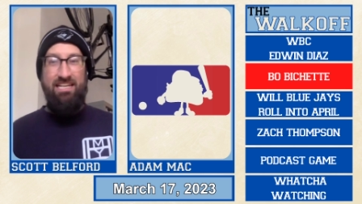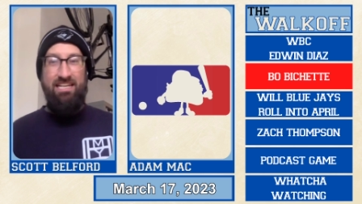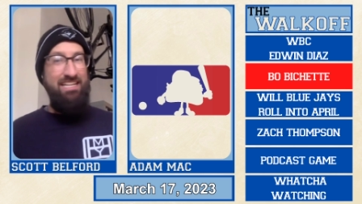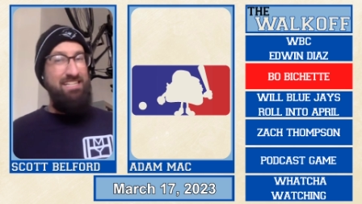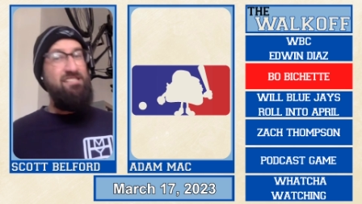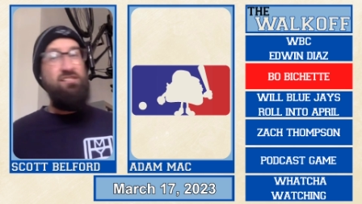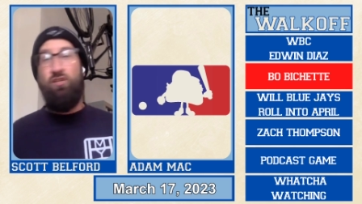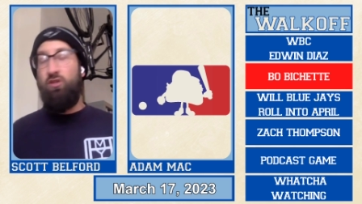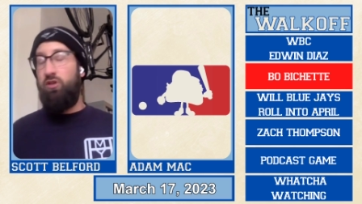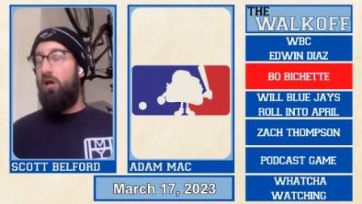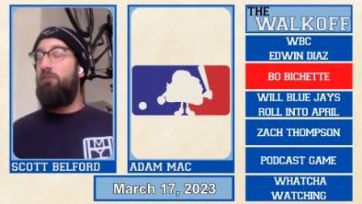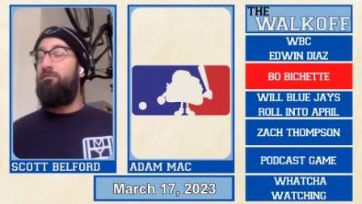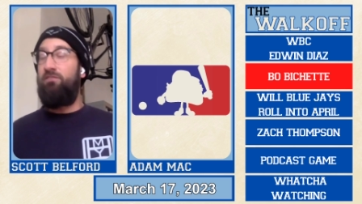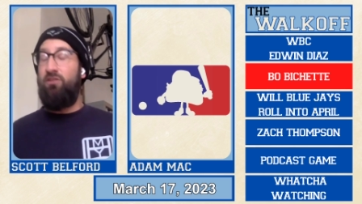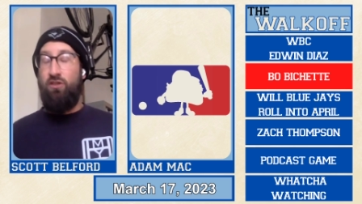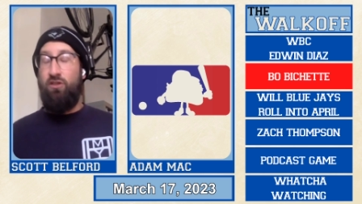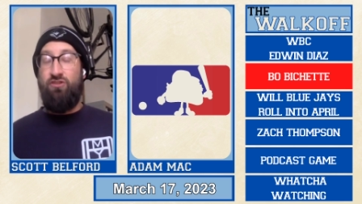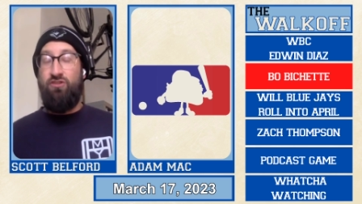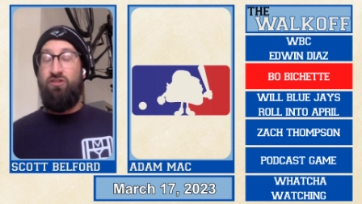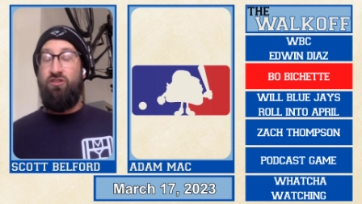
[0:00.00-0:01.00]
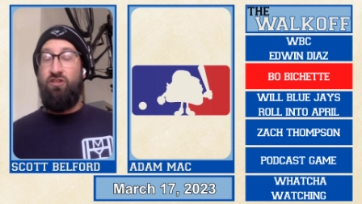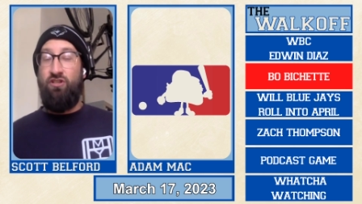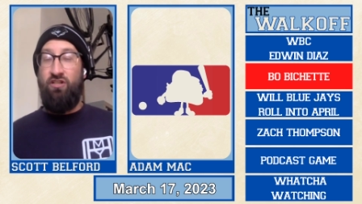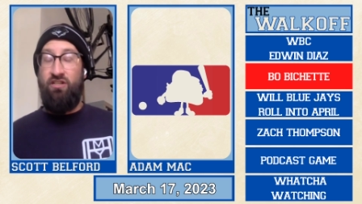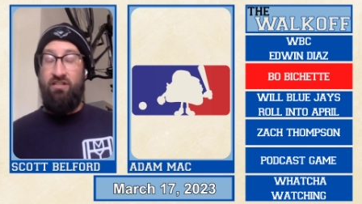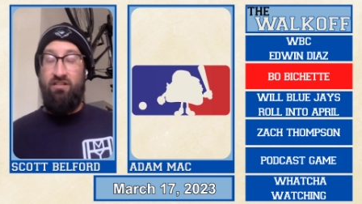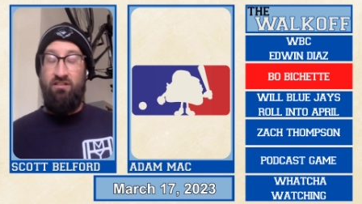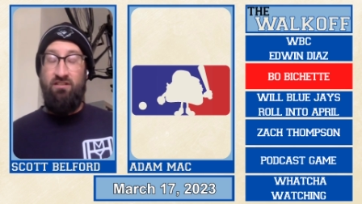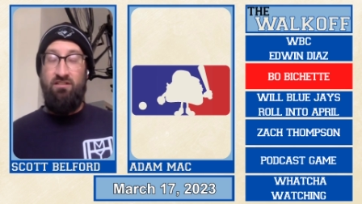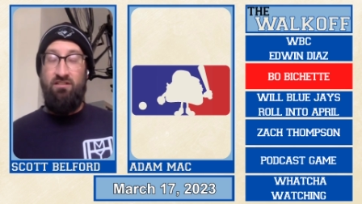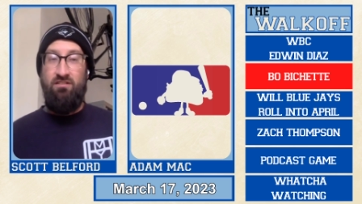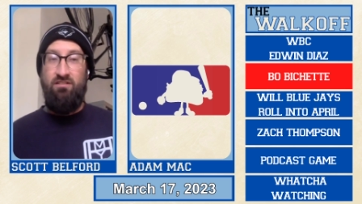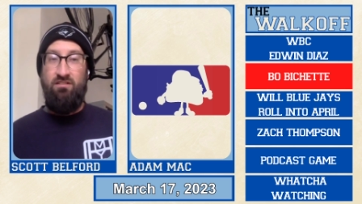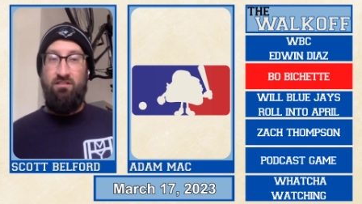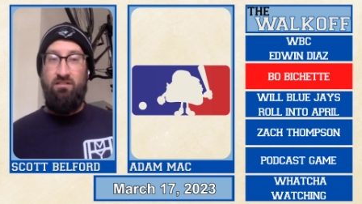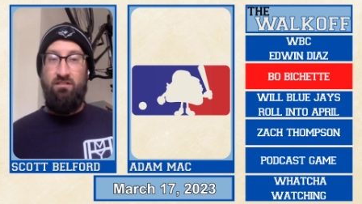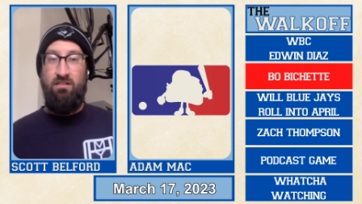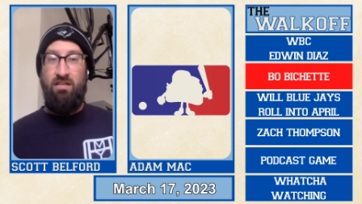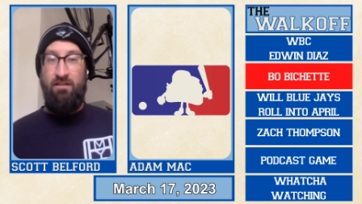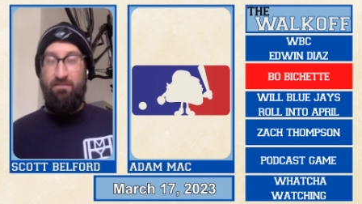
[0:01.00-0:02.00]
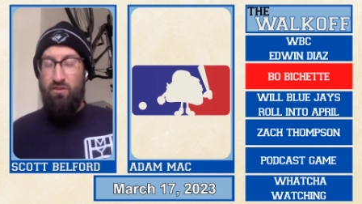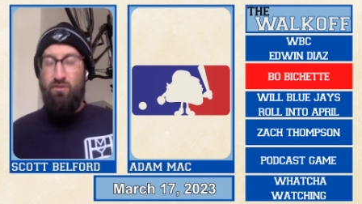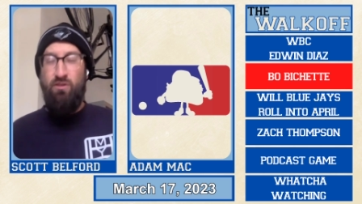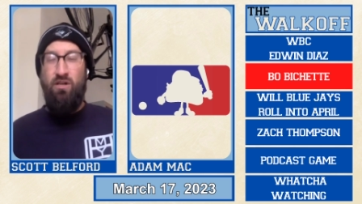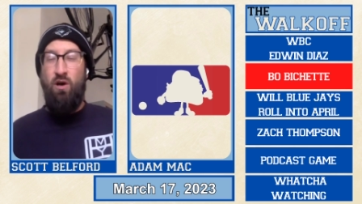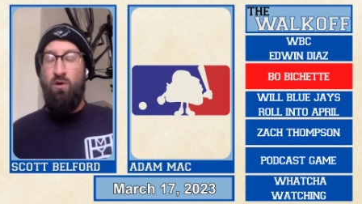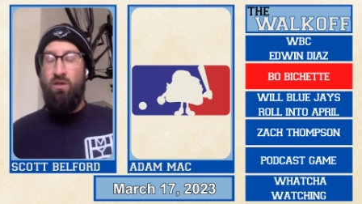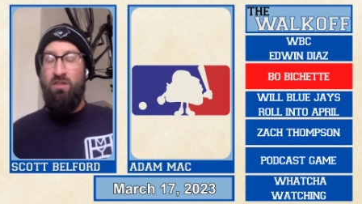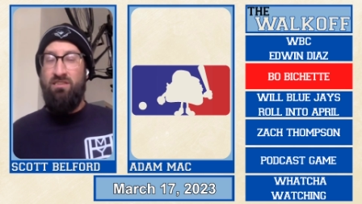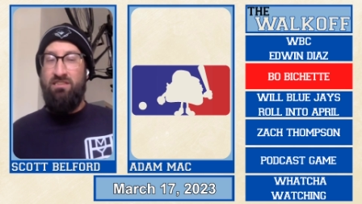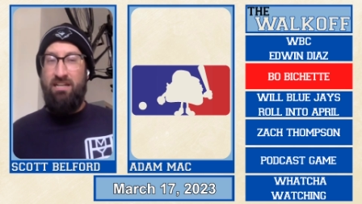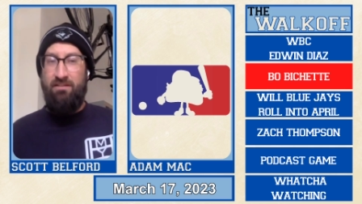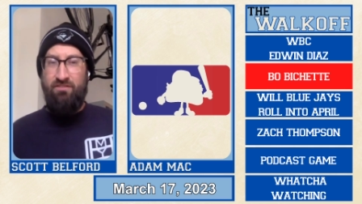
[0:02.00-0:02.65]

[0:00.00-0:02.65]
His glove looks good. Have you noticed?